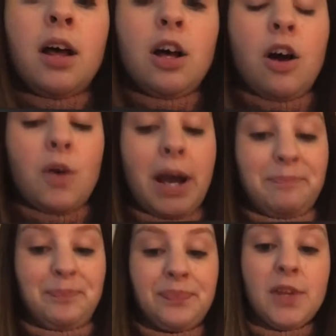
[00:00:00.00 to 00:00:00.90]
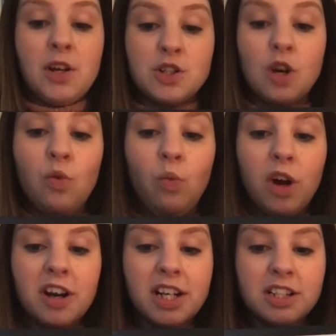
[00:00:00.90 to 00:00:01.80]
Okay, so
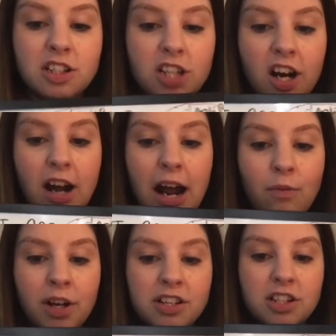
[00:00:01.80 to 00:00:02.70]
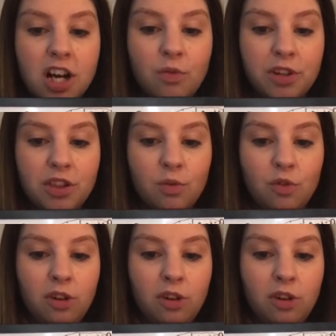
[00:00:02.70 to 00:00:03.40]
we're going to start, I want to start with the